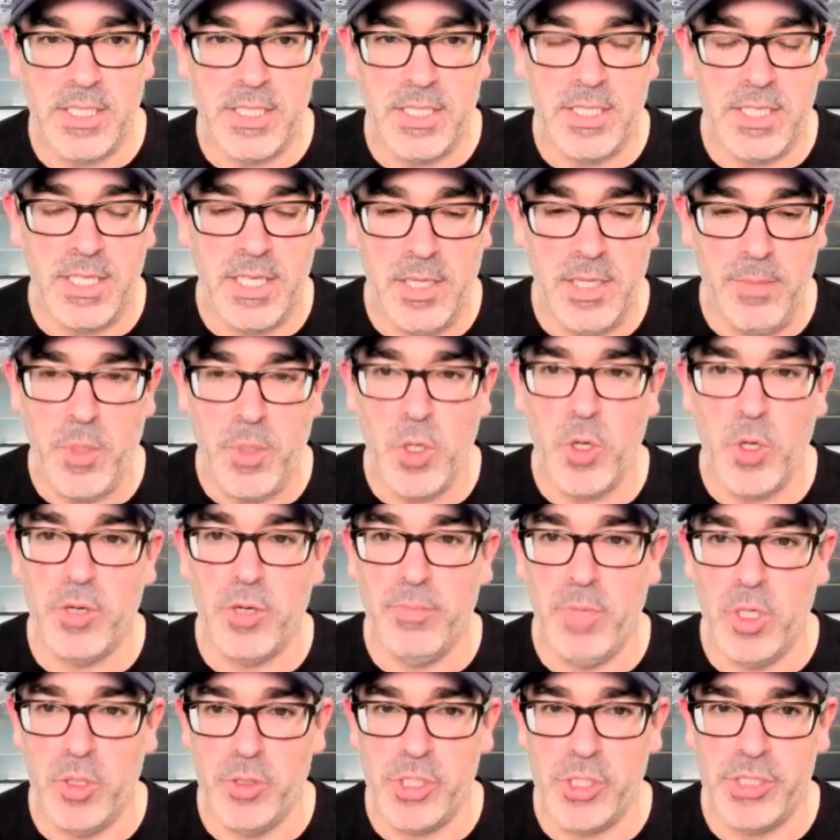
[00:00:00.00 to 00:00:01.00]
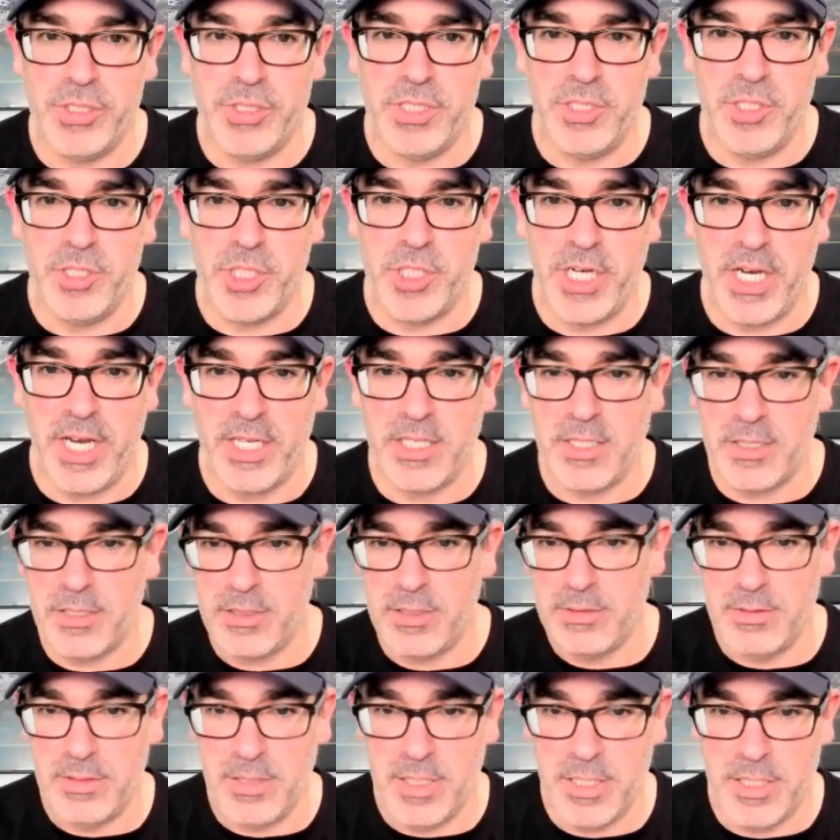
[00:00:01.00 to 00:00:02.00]
keep your emotions in check,
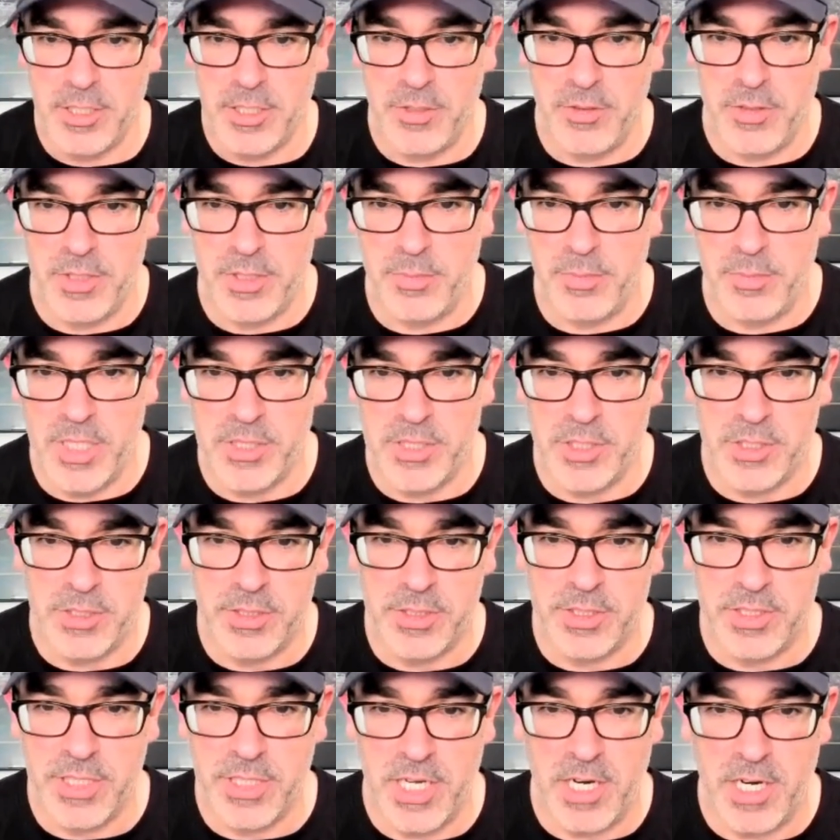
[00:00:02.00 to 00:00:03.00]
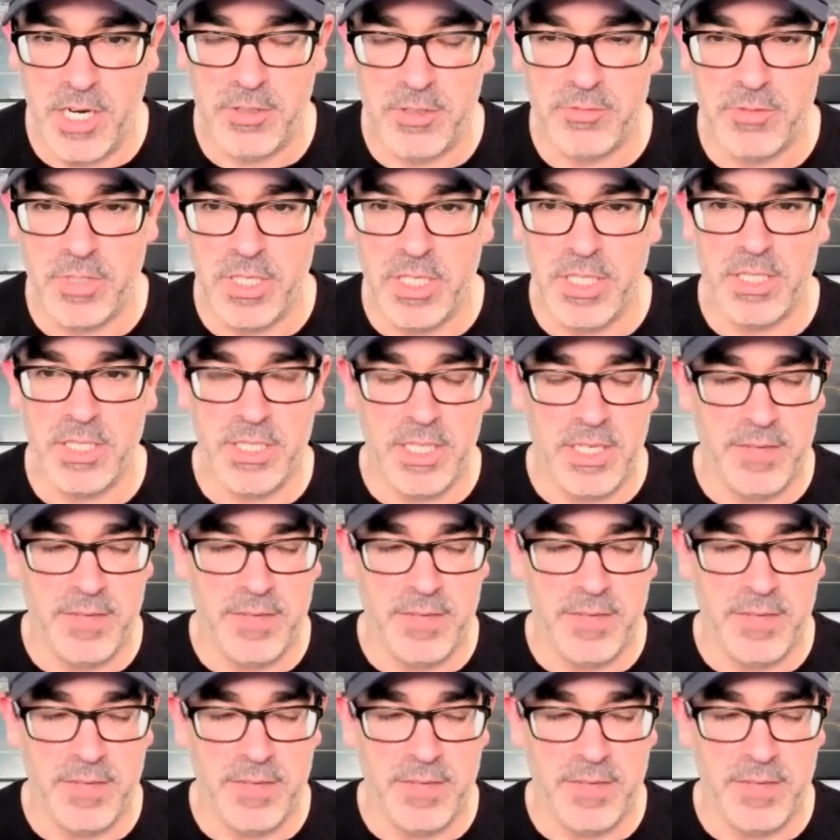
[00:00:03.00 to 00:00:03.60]
like you had mentioned, Sarah, right?